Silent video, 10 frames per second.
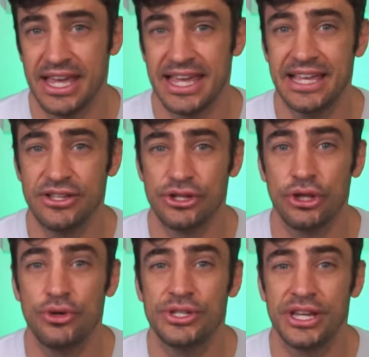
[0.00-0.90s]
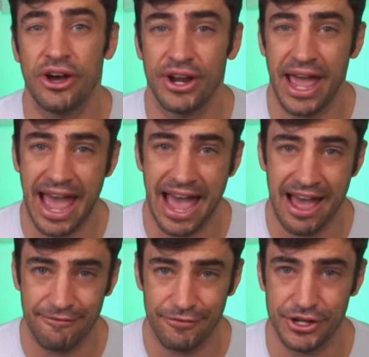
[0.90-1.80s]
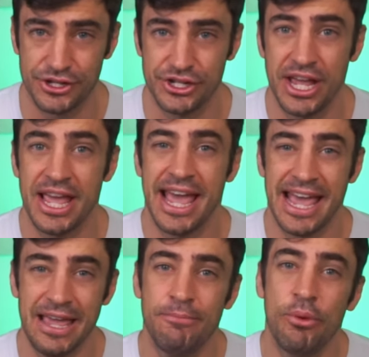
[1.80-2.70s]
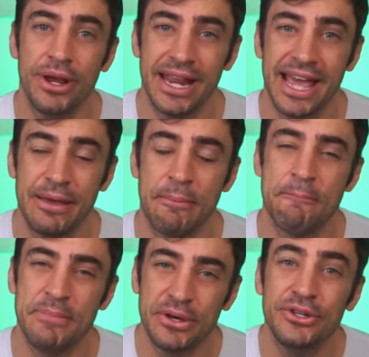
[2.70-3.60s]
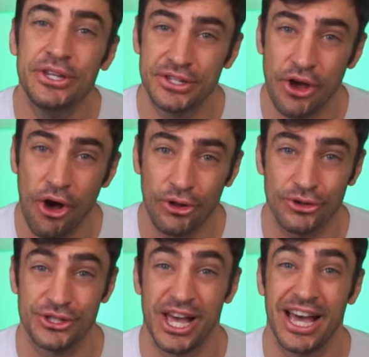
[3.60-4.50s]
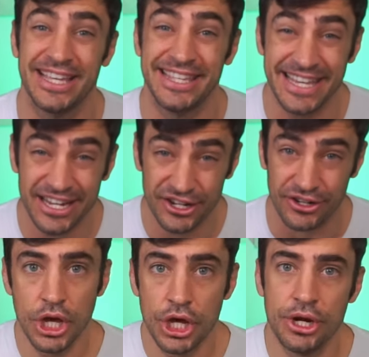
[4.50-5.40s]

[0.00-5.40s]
he is losing on average $8.8 million a year.